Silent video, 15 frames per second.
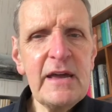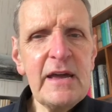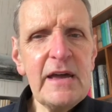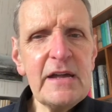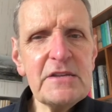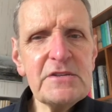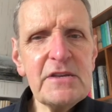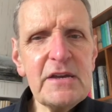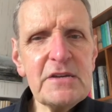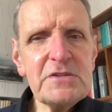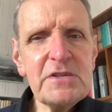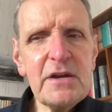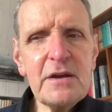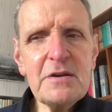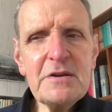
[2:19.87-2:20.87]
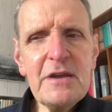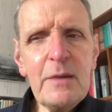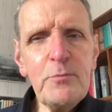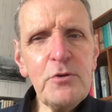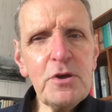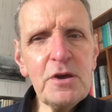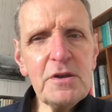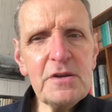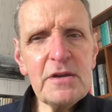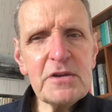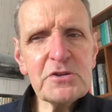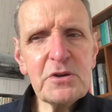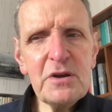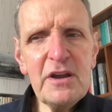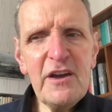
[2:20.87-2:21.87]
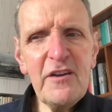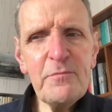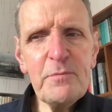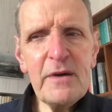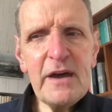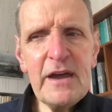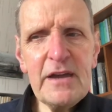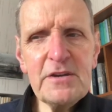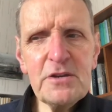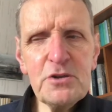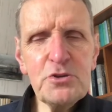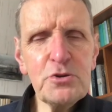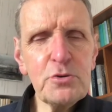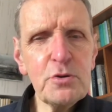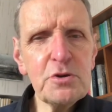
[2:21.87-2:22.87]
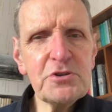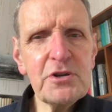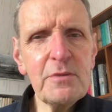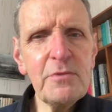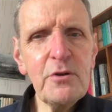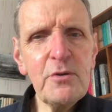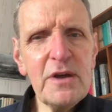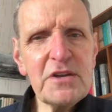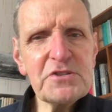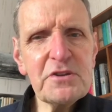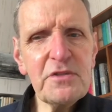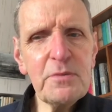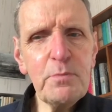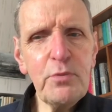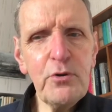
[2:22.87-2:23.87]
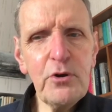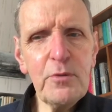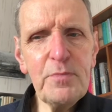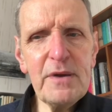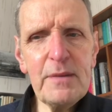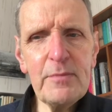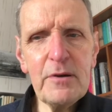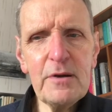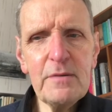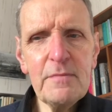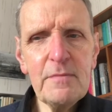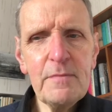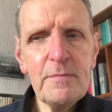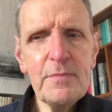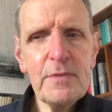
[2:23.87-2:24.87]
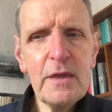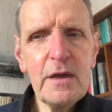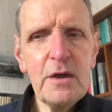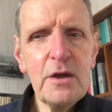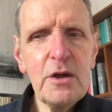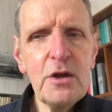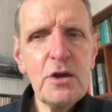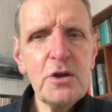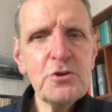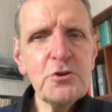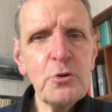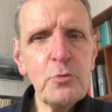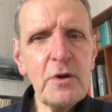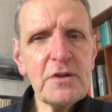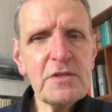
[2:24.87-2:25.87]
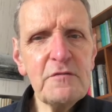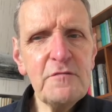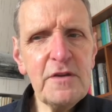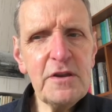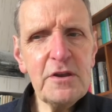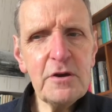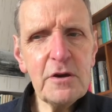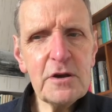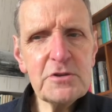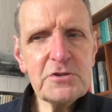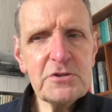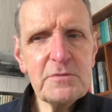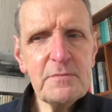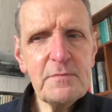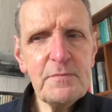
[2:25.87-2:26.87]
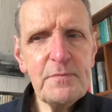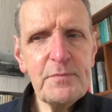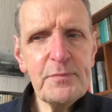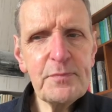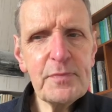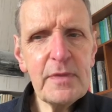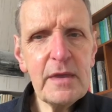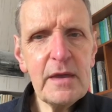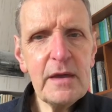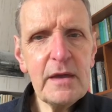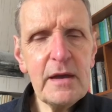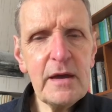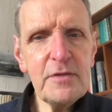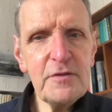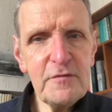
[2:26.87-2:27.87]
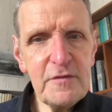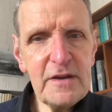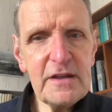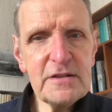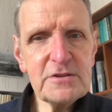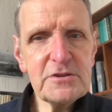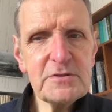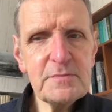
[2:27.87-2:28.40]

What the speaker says: It says there, Nebuchadnezzar left behind in Jerusalem the rest of the poor people to work the vineyards and the fields.